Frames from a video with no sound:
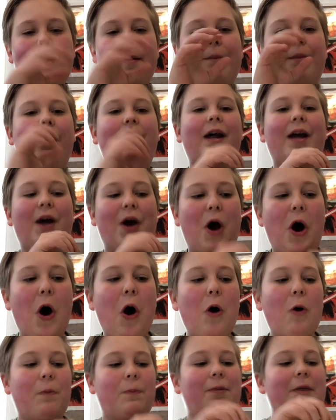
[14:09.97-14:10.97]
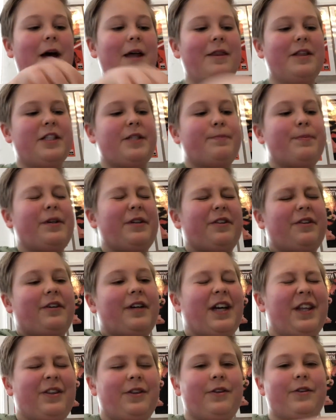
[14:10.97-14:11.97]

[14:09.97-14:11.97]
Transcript: But I hope that this speaker can